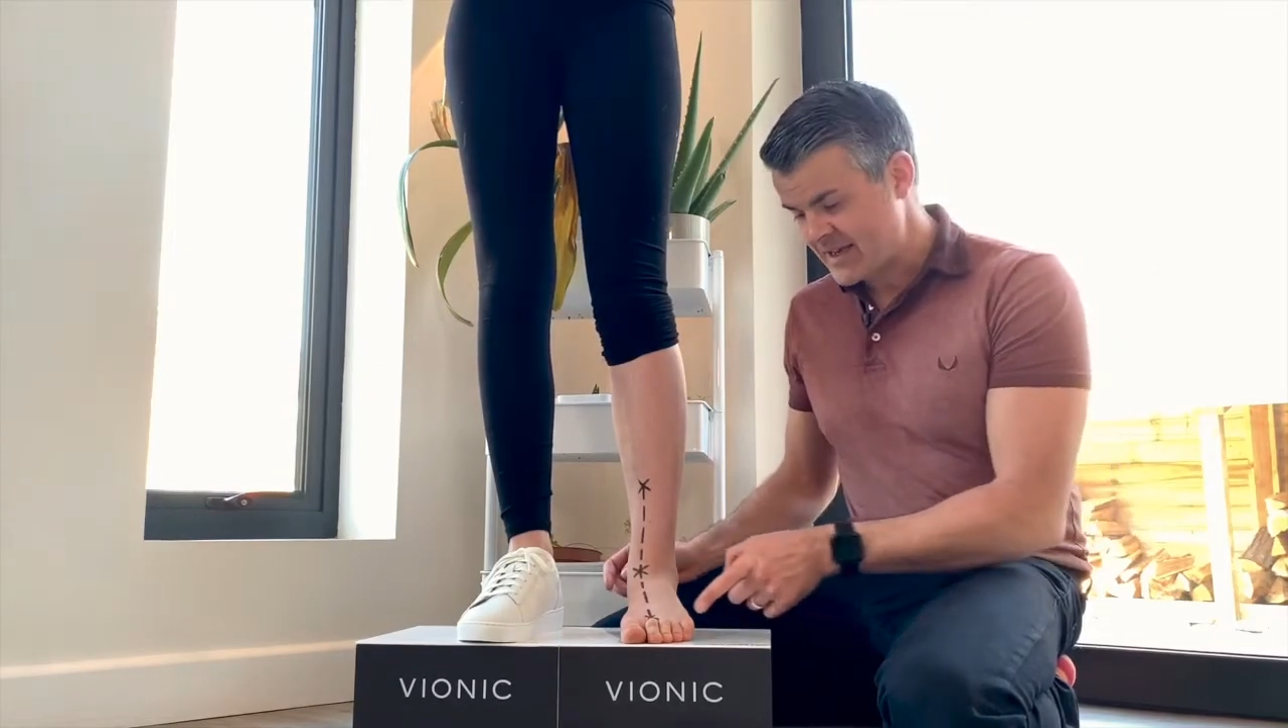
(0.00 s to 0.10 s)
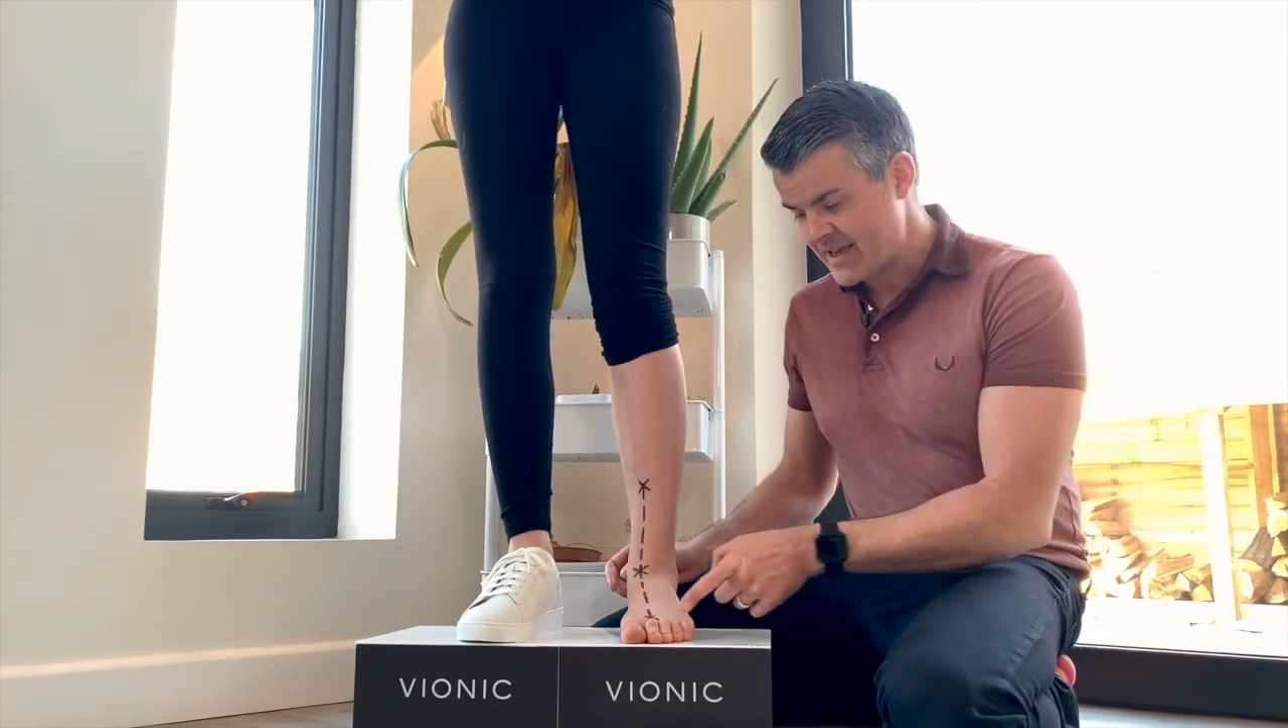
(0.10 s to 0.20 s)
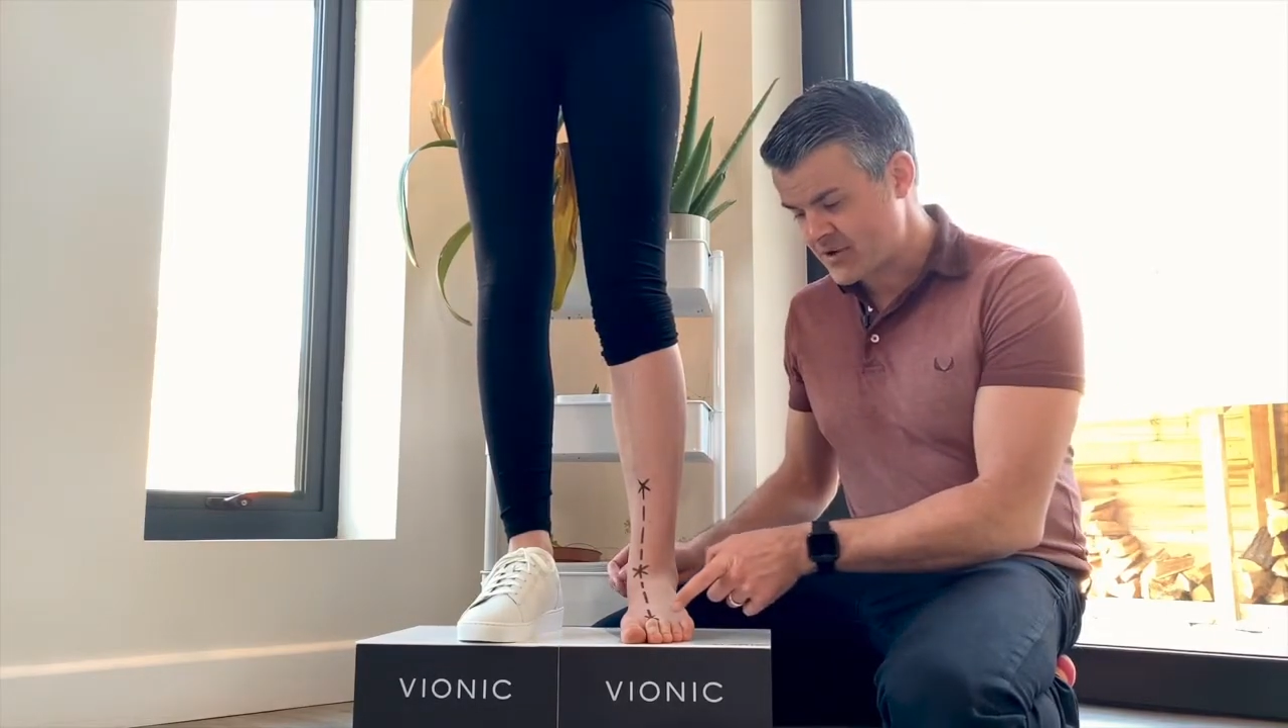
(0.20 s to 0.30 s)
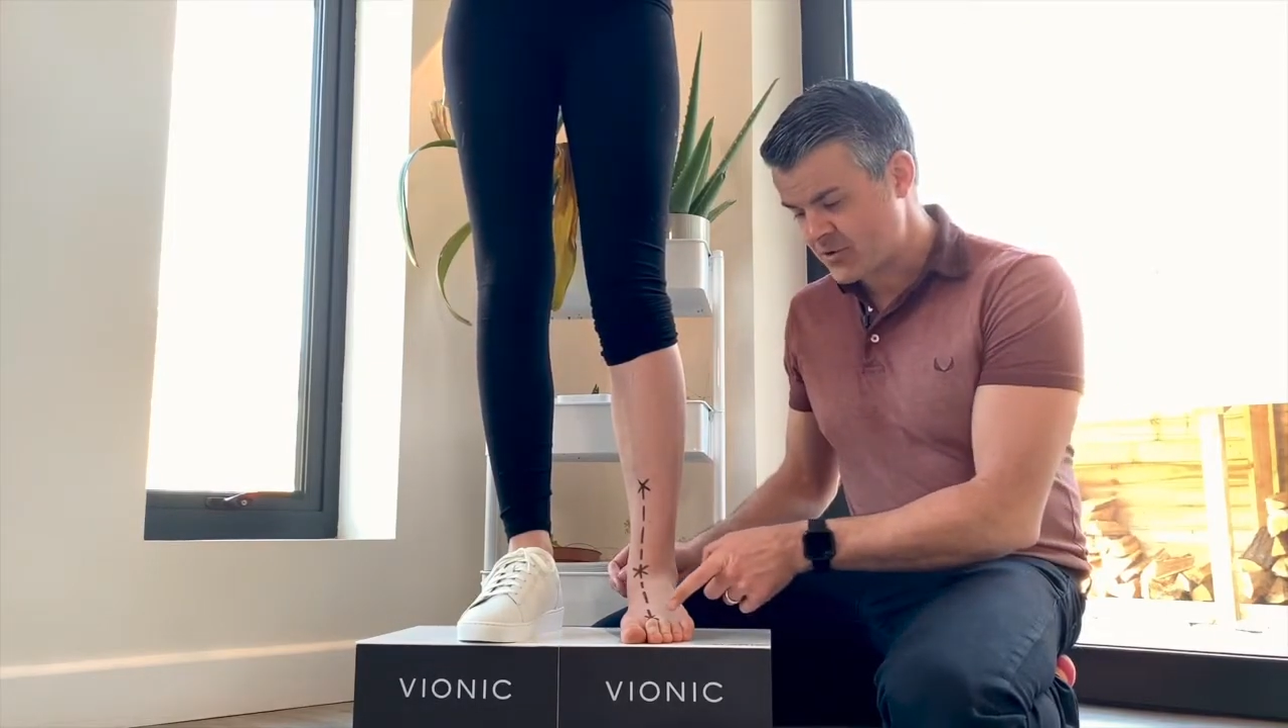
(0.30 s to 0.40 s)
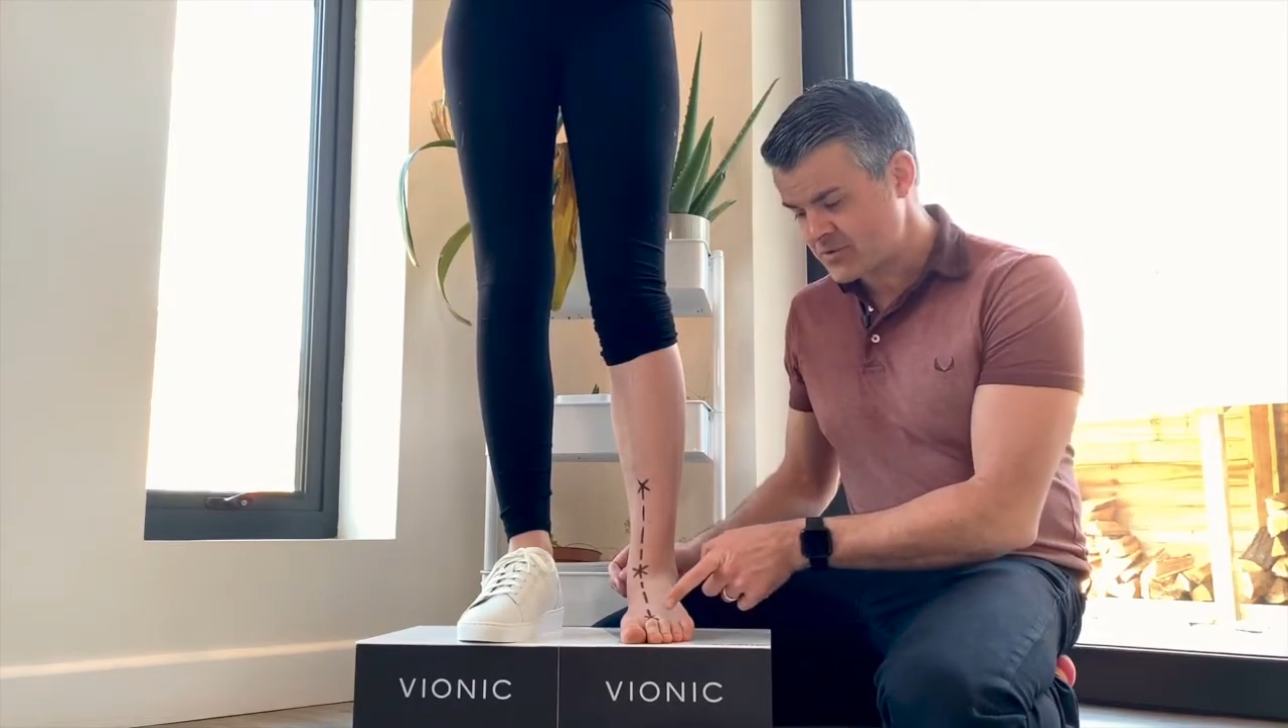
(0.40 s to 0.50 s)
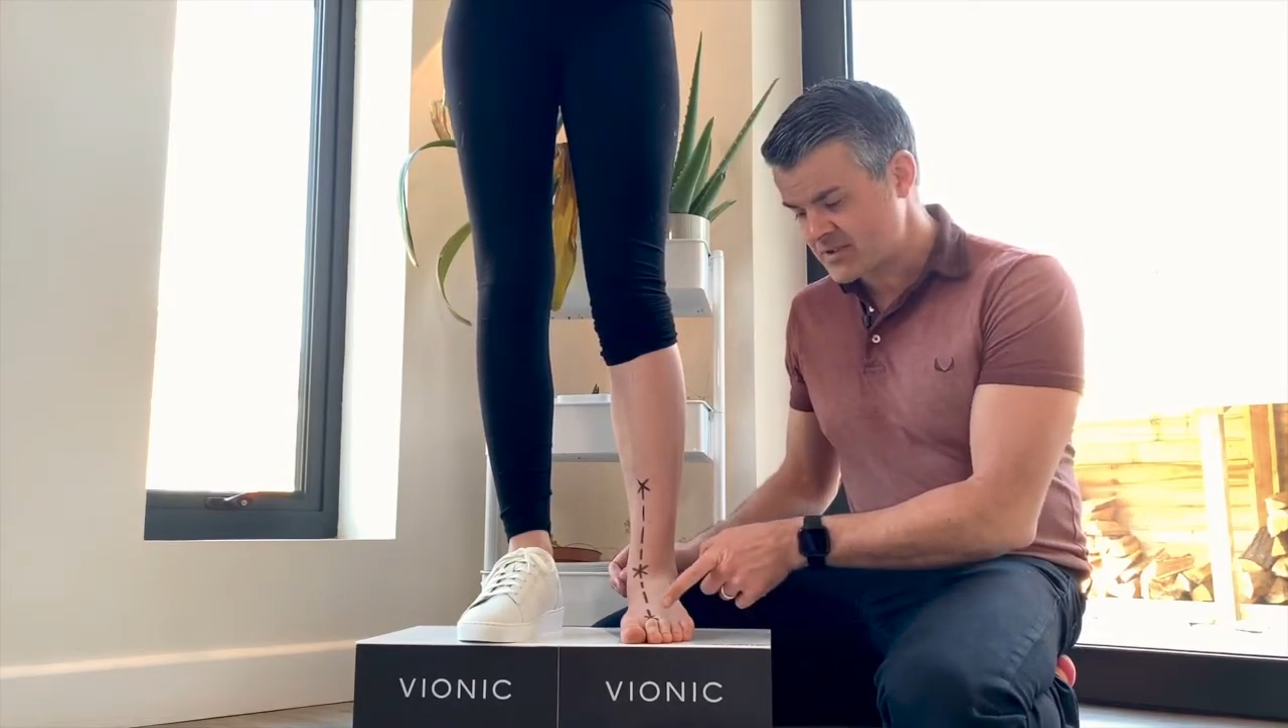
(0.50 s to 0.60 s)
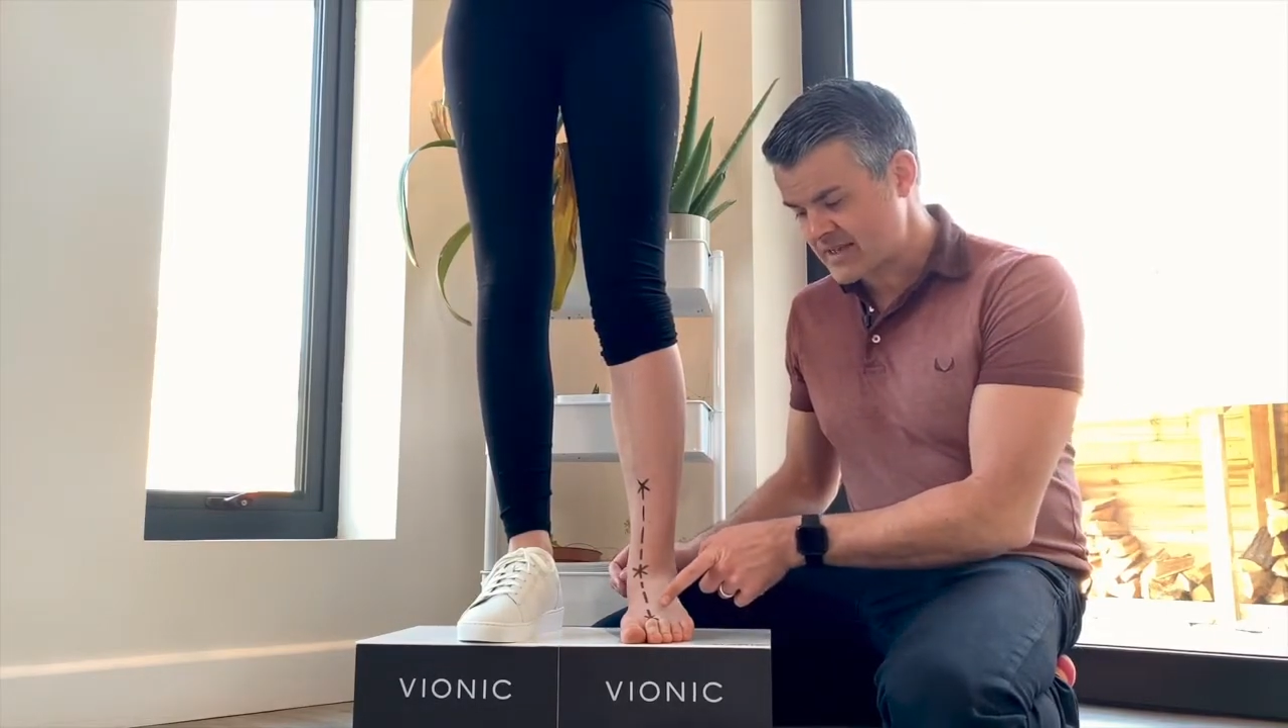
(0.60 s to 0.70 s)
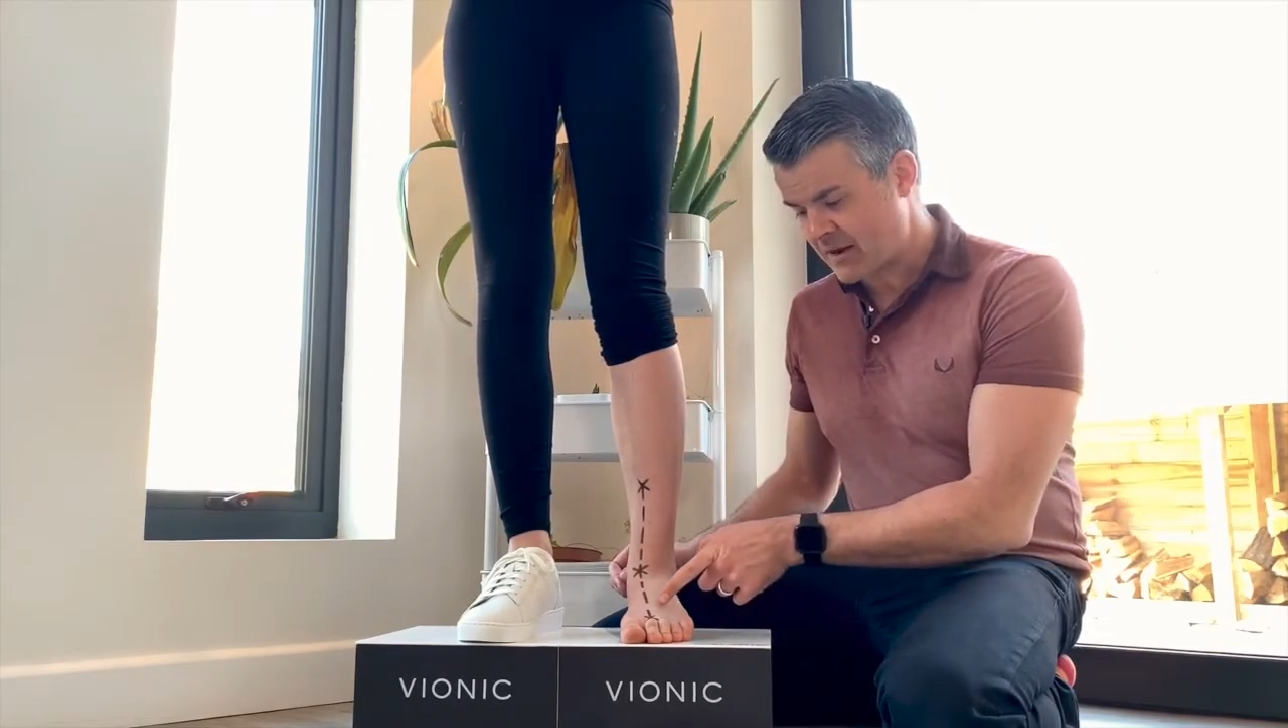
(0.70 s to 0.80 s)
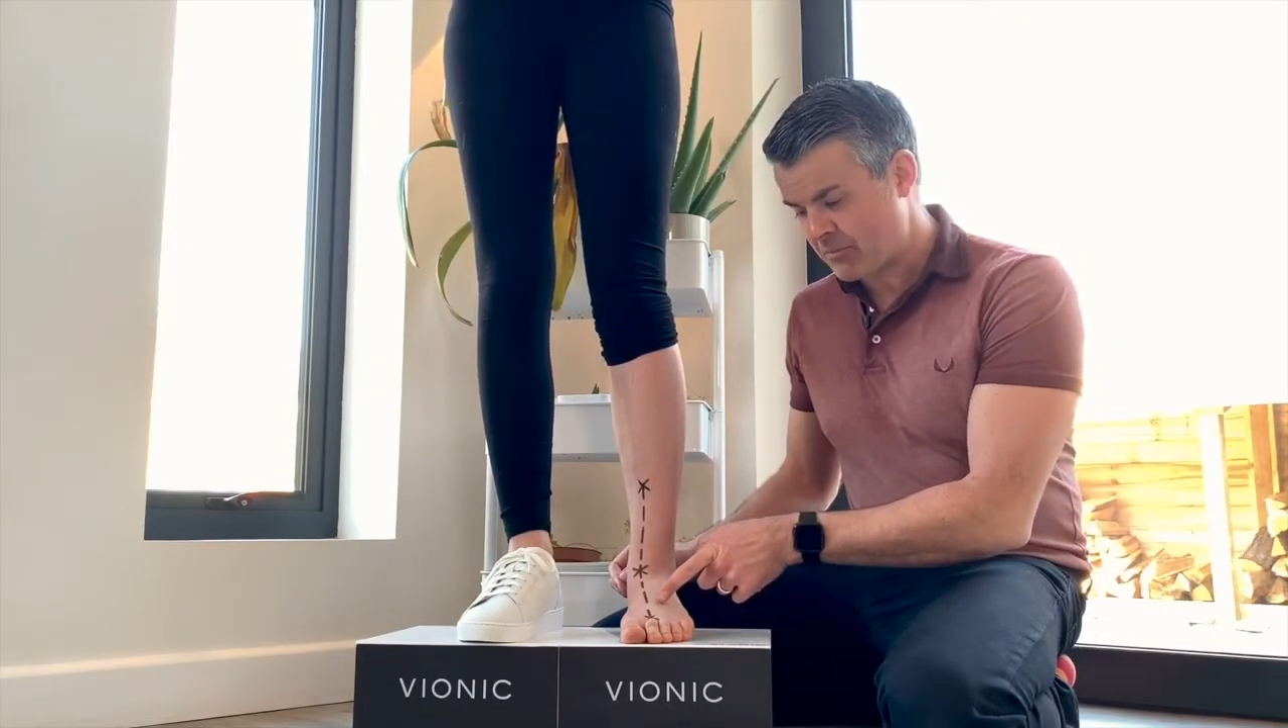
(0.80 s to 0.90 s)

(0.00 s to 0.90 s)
it causes our